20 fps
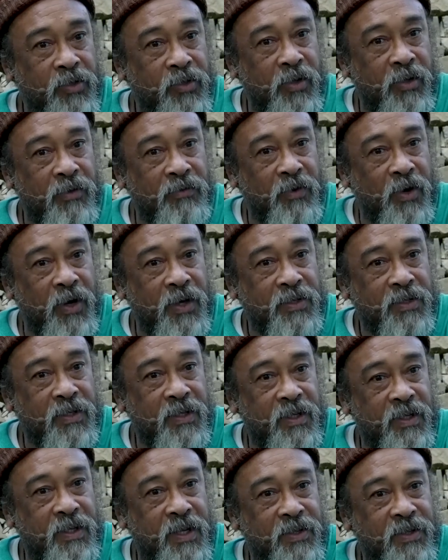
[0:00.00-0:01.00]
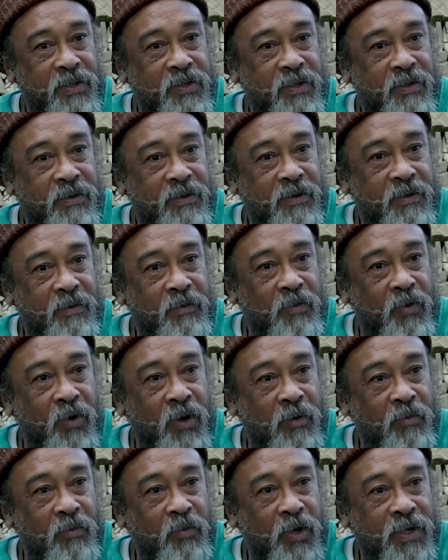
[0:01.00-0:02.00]
to the voice in the desert,
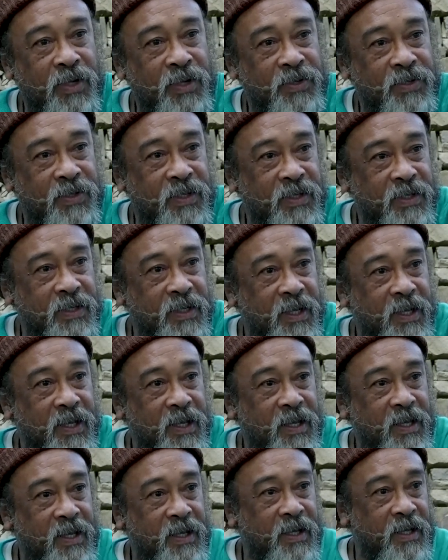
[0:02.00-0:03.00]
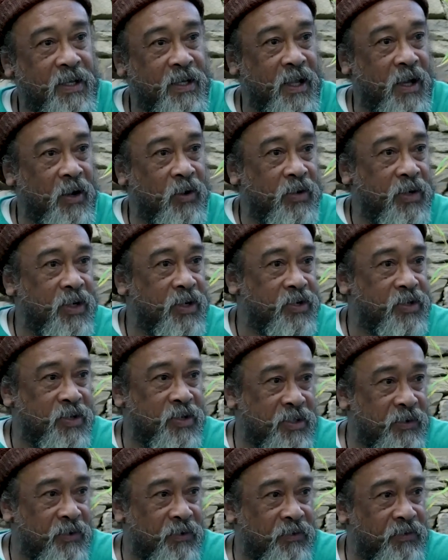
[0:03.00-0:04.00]
more and more distant. Now it is
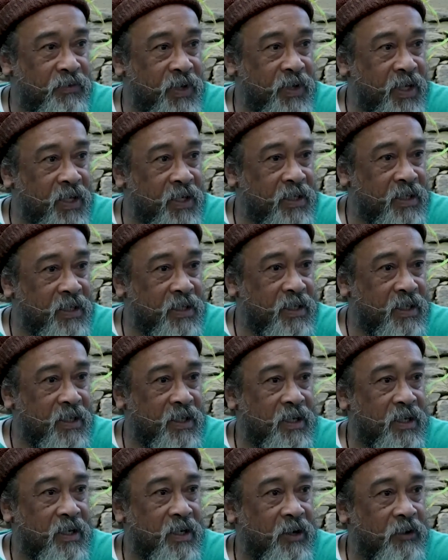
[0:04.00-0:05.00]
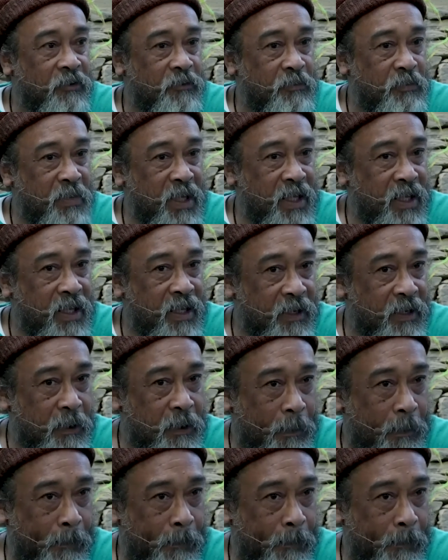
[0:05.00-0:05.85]
just a field of being.